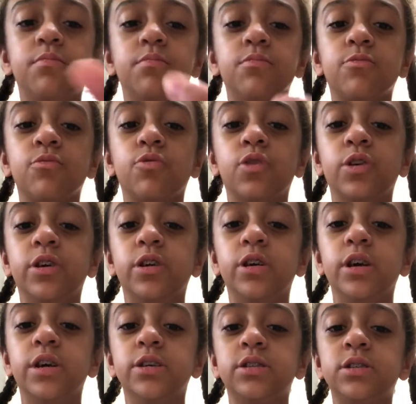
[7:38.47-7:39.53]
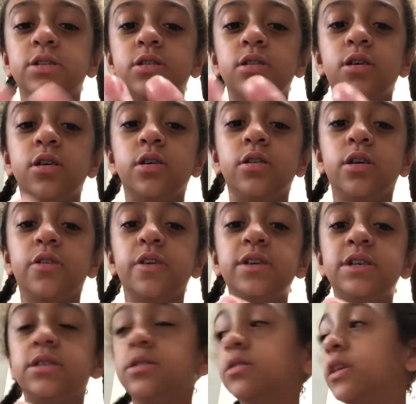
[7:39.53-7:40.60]
Really nice. Now,
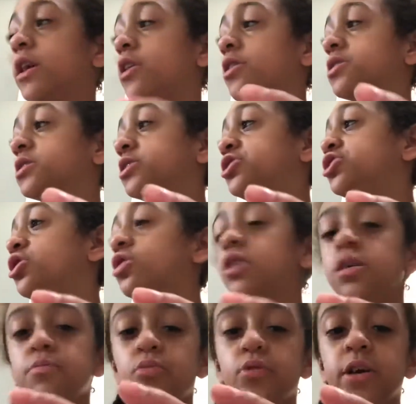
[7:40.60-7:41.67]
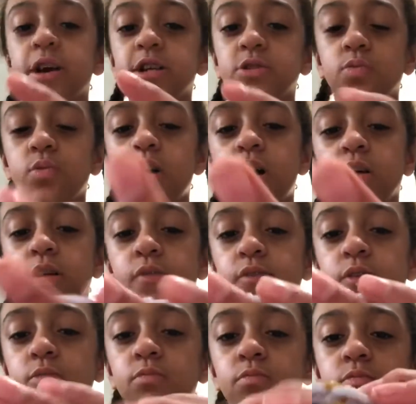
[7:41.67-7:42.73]
this layer is a chunky boy as well. If
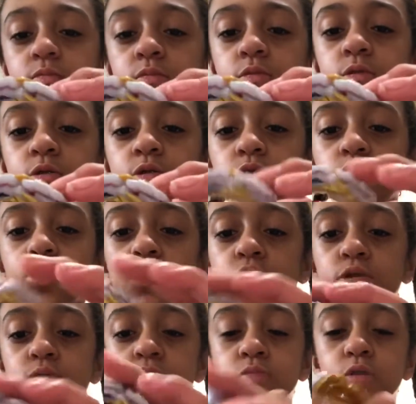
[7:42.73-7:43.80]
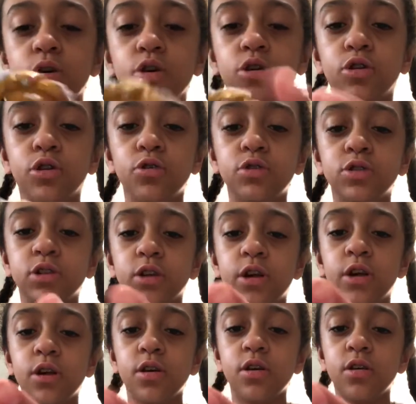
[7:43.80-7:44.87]
you look
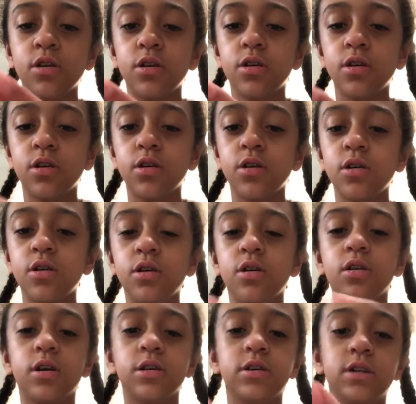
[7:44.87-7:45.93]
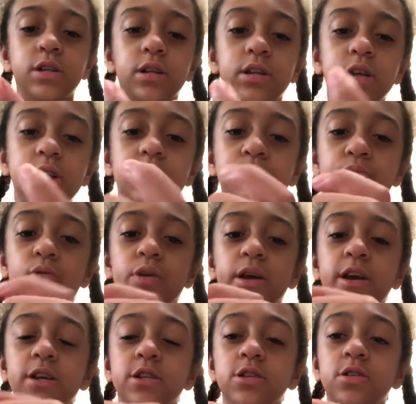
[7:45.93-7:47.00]
closely, you can see that this boy
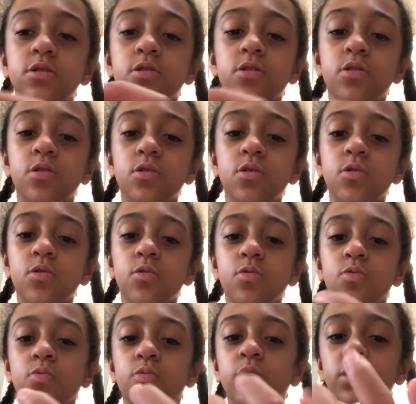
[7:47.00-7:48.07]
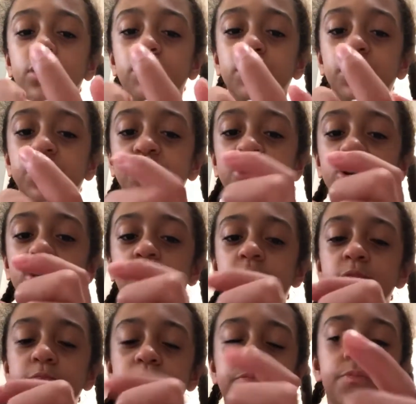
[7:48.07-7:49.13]
is really, really chunky.